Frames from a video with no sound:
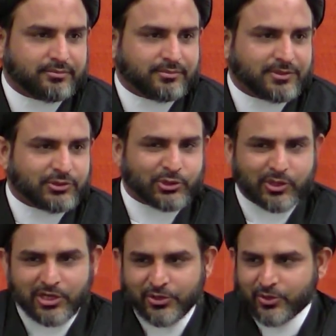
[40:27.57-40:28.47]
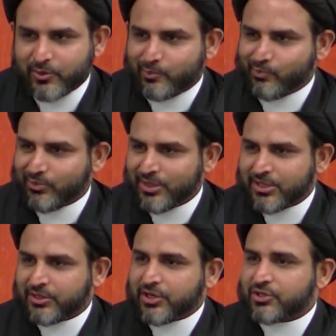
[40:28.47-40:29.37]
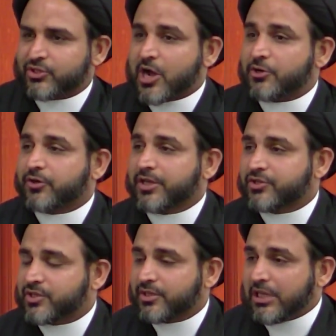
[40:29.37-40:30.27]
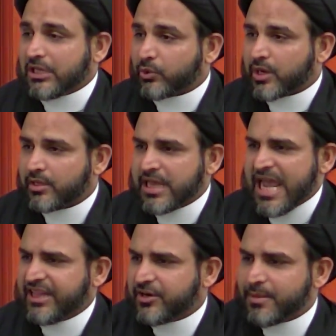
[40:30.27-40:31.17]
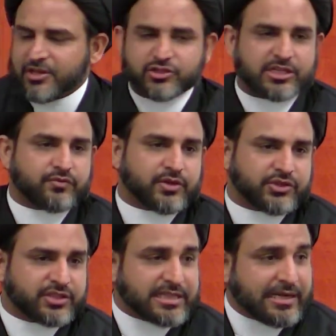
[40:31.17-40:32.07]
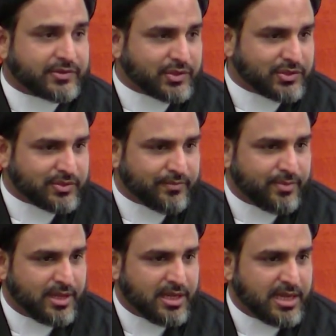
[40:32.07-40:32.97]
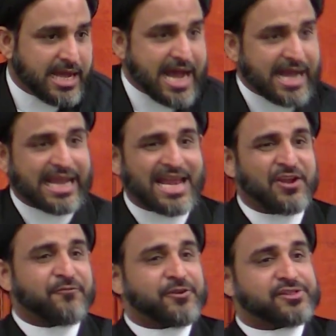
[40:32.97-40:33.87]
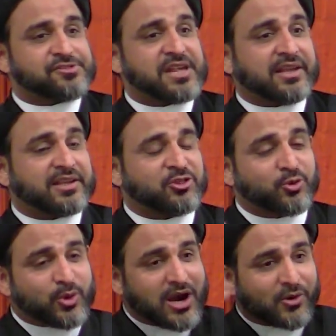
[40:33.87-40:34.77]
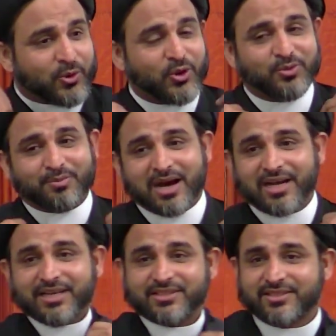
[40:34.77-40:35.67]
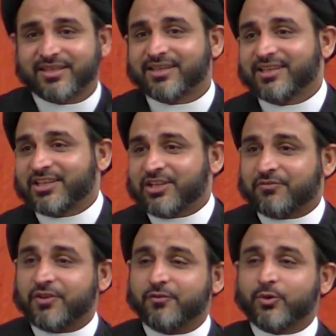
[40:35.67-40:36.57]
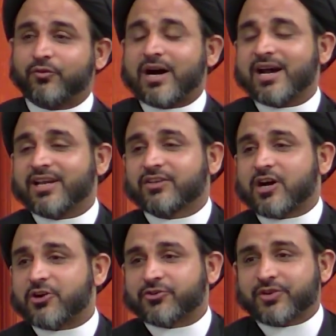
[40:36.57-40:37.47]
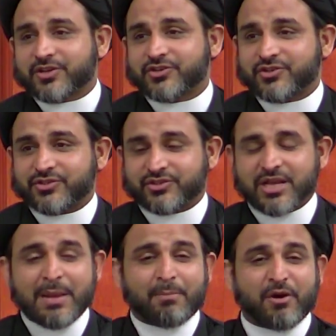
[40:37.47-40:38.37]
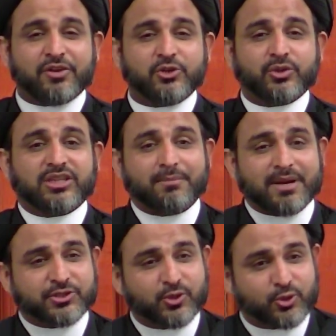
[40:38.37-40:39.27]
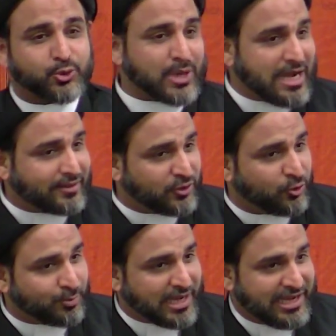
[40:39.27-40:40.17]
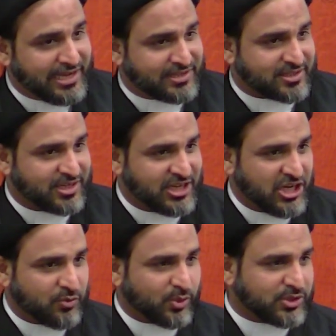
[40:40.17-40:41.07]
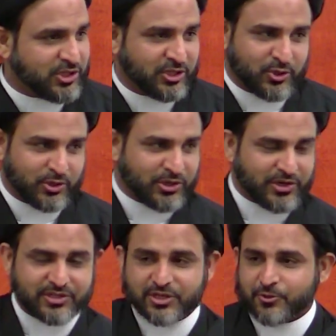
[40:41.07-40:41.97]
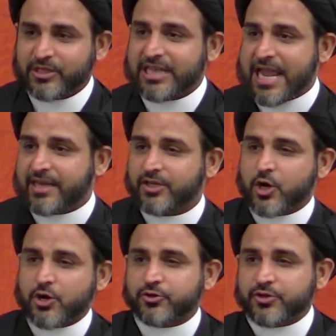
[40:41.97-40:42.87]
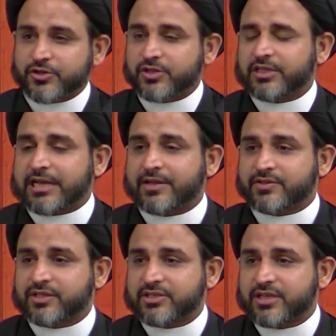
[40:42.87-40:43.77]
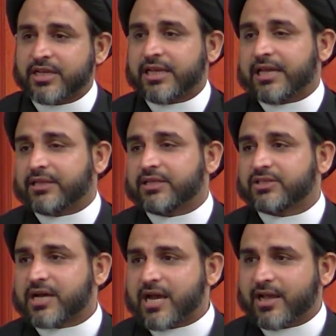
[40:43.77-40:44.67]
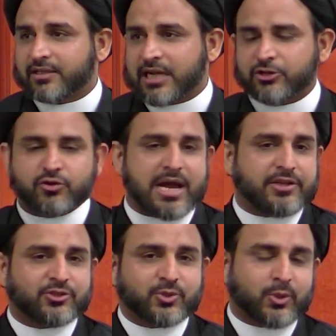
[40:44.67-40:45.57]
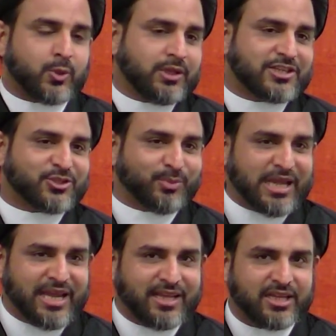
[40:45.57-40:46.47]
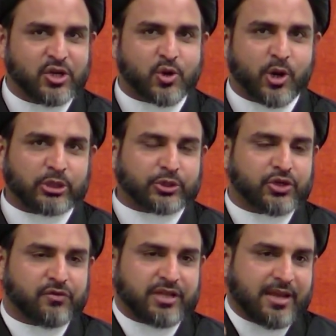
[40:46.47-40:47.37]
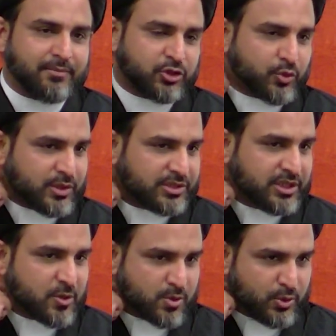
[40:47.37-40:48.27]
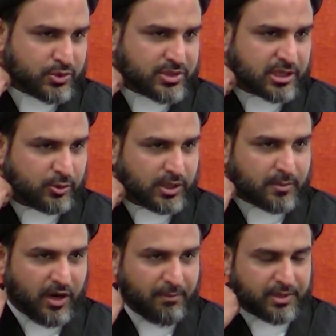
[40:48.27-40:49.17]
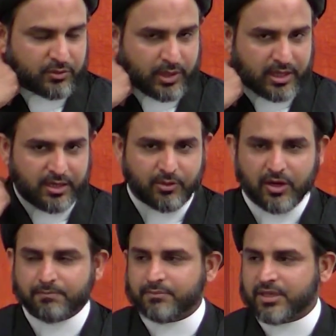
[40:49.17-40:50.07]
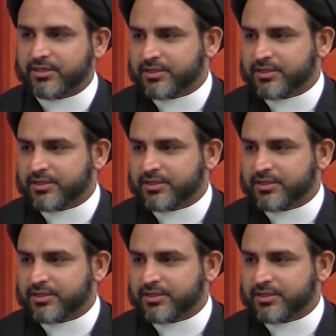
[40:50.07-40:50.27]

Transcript: So there you go. There's contradiction in Quran. And there are many such verses that exist. Again, if we think it through our own minds, we will find contradictions. But we do tamassuk to Ahlul Bayt, we'll see, no, there isn't really any contradiction that exists in these ayat. I'll try and slowly explain all three of them towards the conclusion. Sallu ala Muhammad wa ali Muhammad.